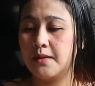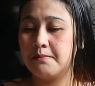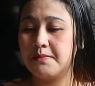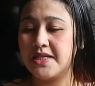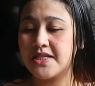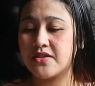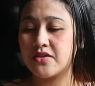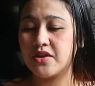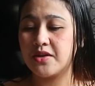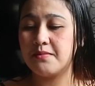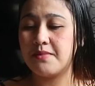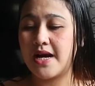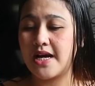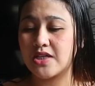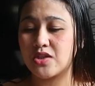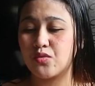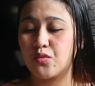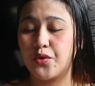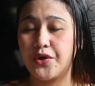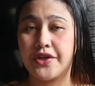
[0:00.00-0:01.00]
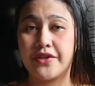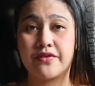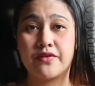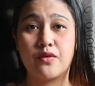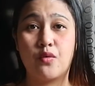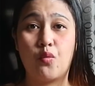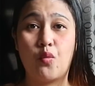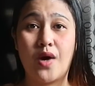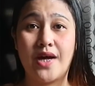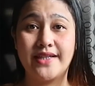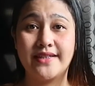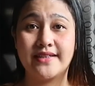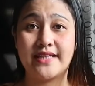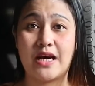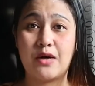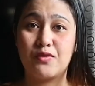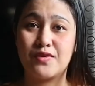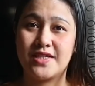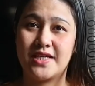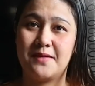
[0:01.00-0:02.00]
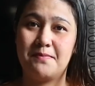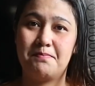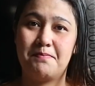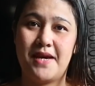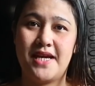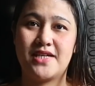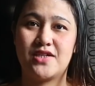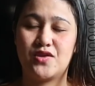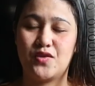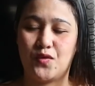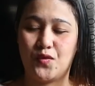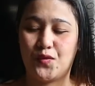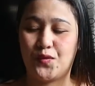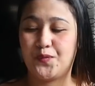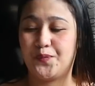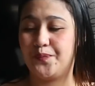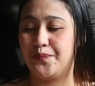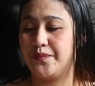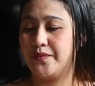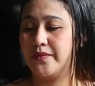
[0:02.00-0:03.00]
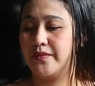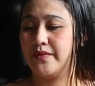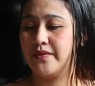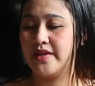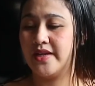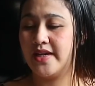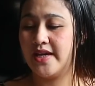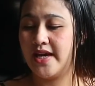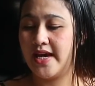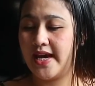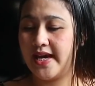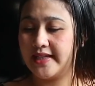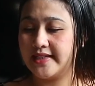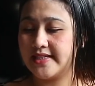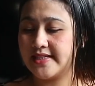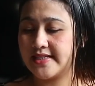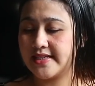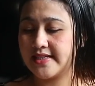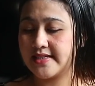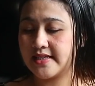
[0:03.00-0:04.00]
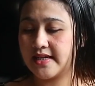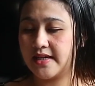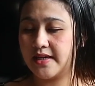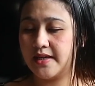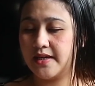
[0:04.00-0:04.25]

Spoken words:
mystery box worth 1,000 peso. And this is